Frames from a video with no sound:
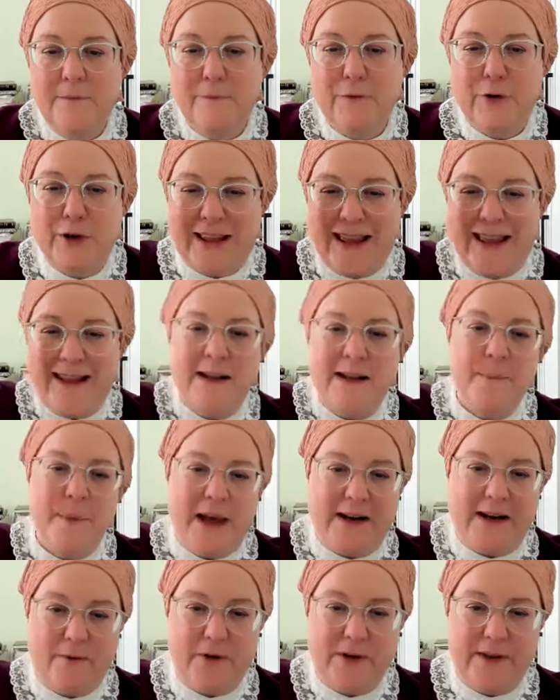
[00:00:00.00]
forgetting
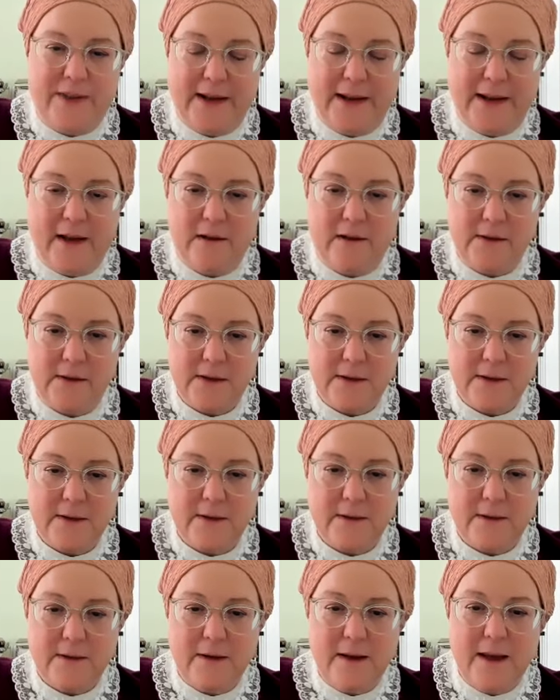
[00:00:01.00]
about everything
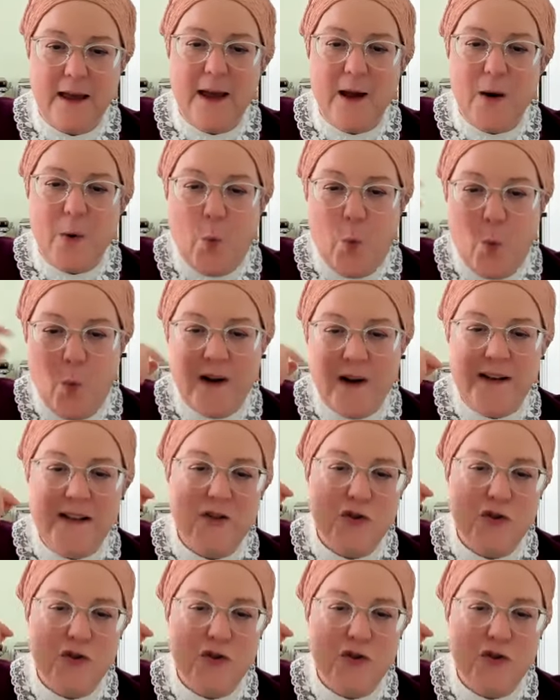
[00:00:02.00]
else, one